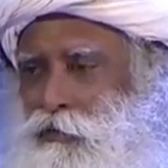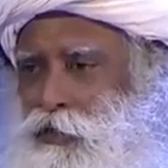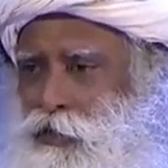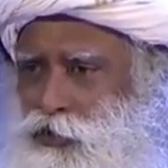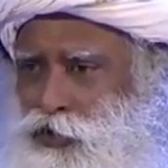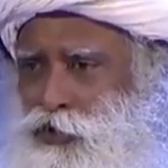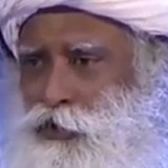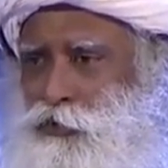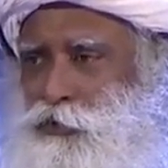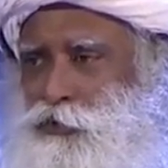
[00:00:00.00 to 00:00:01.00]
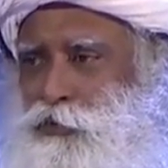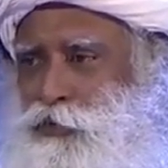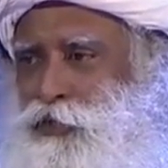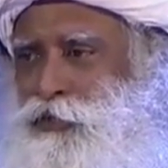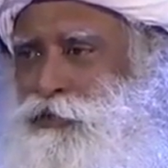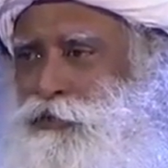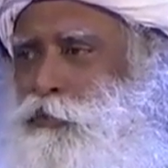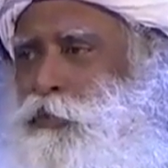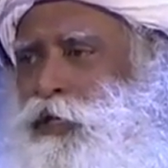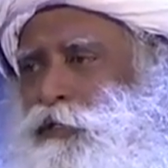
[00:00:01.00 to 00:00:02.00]
The easiest thing to do is
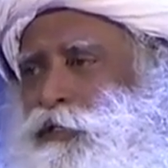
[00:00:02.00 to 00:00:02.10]
to make